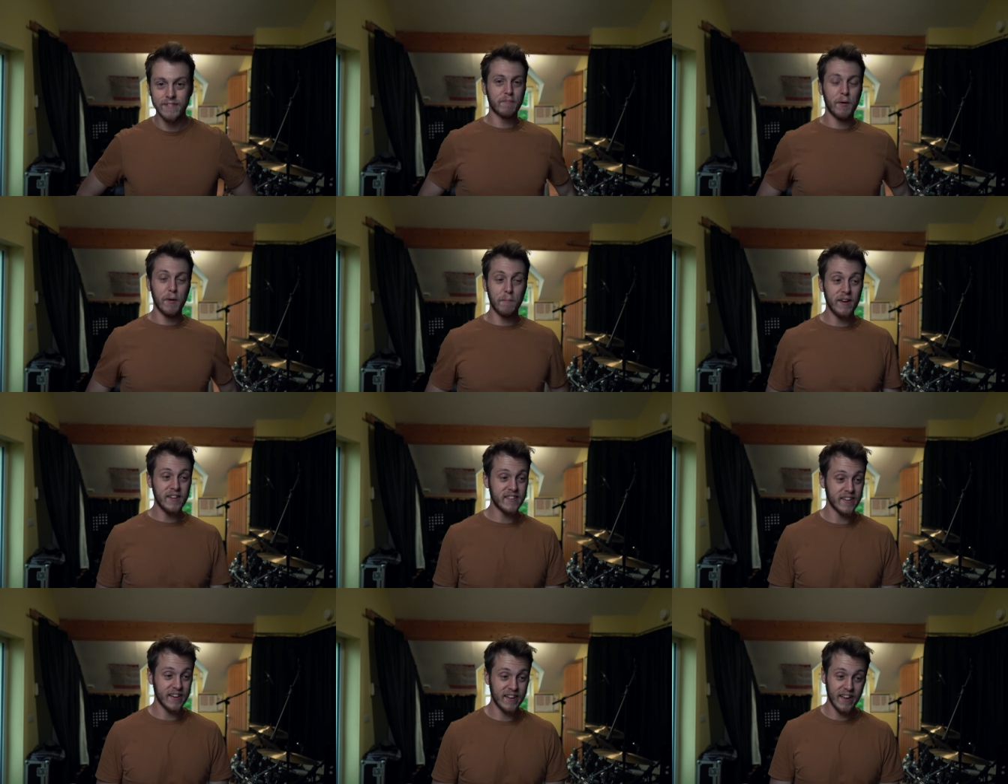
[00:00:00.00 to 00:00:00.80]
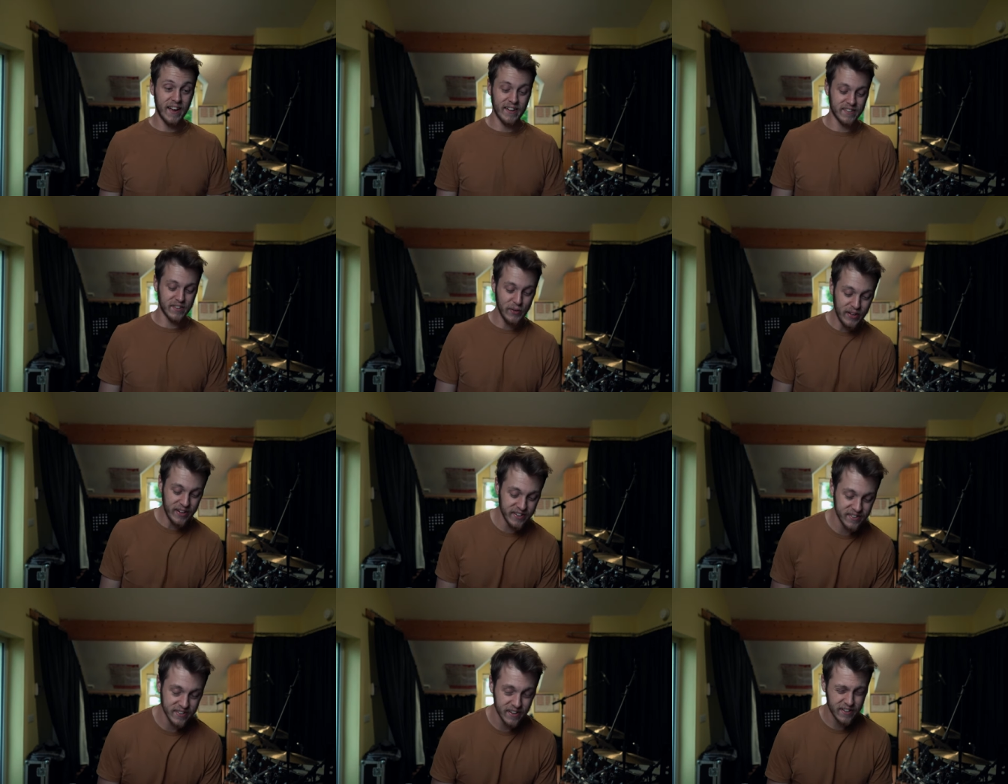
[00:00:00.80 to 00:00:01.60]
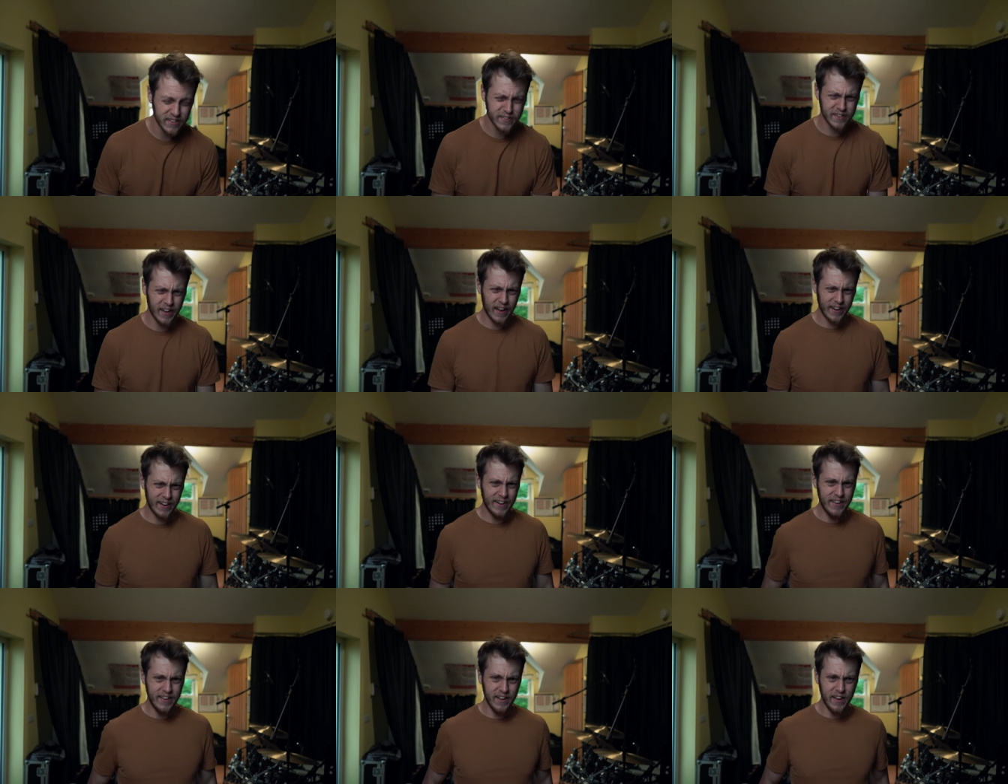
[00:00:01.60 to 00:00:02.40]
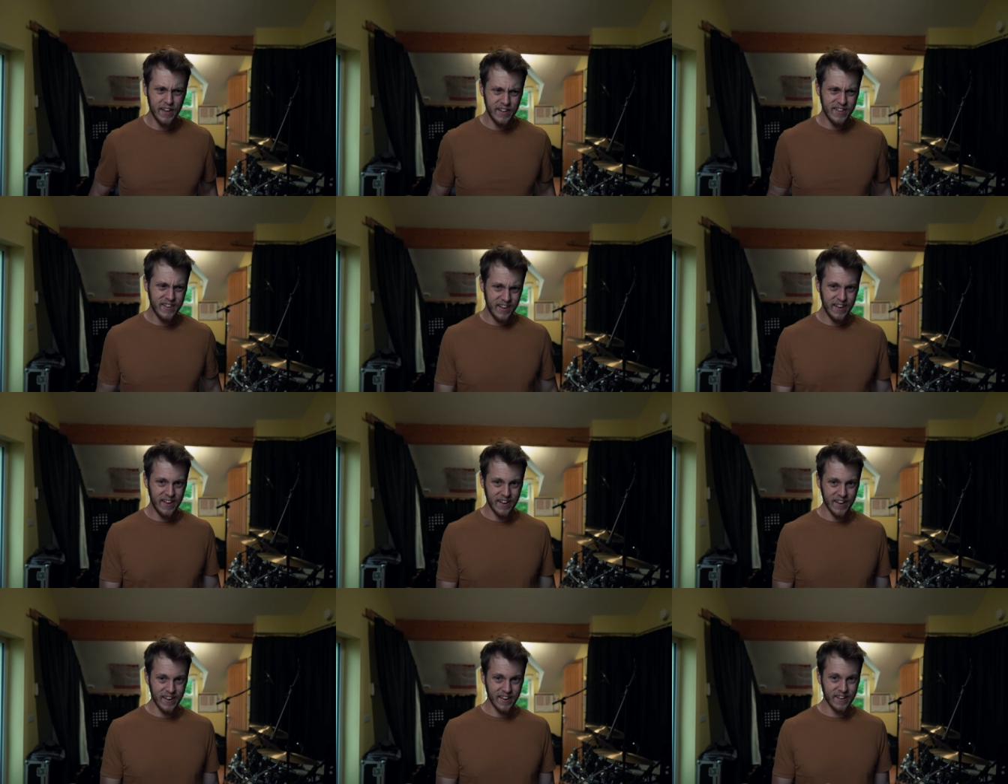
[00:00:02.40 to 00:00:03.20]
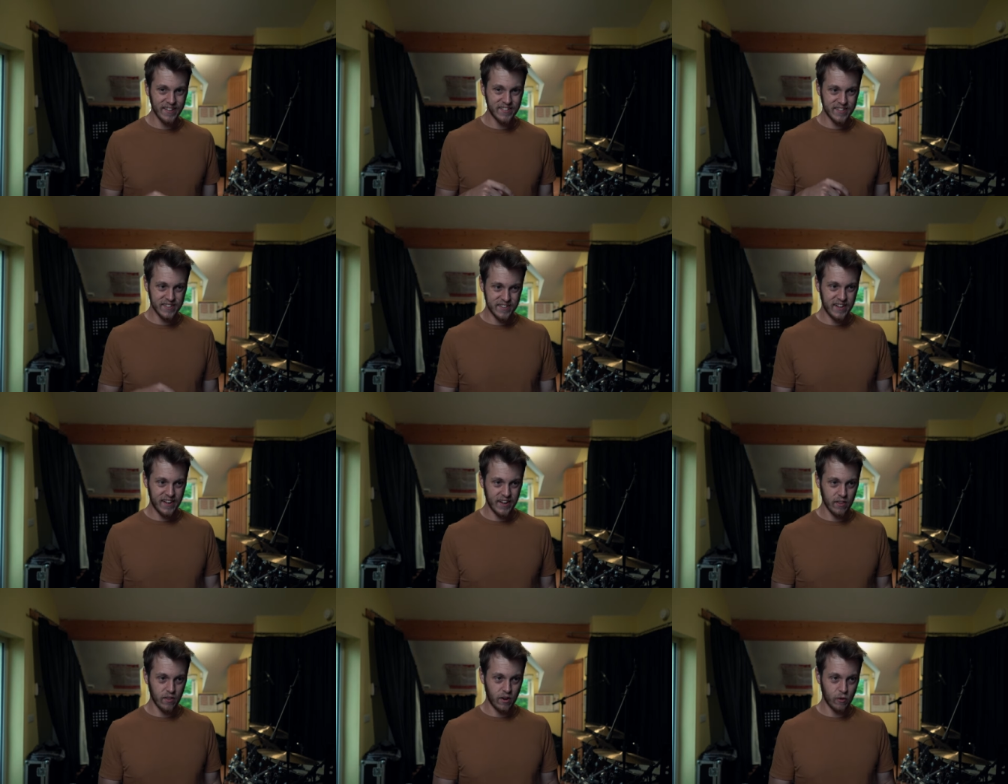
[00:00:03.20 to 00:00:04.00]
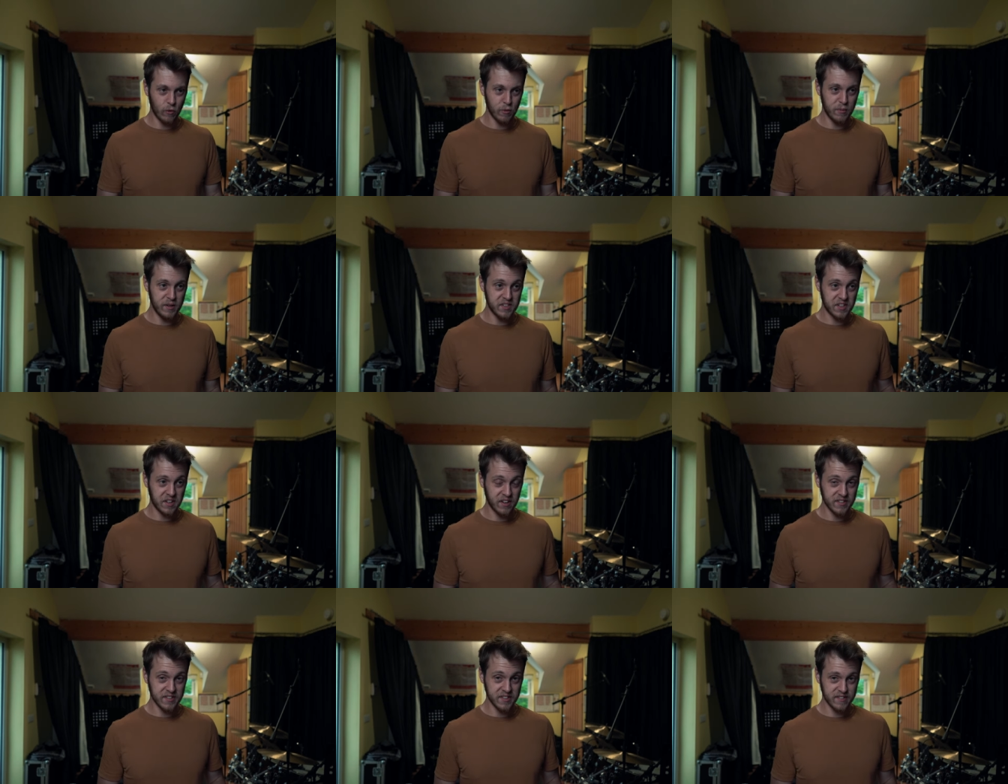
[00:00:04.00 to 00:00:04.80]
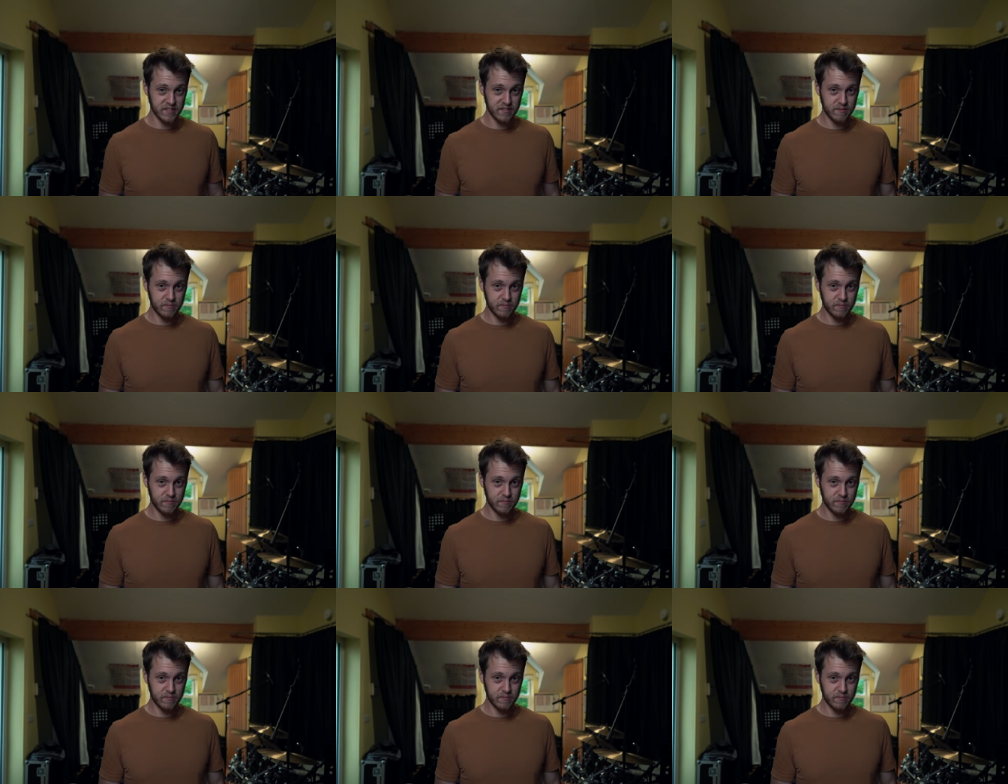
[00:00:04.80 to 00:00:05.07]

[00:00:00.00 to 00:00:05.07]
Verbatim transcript: But basically, yeah, so it's exactly a year today that I will be starting.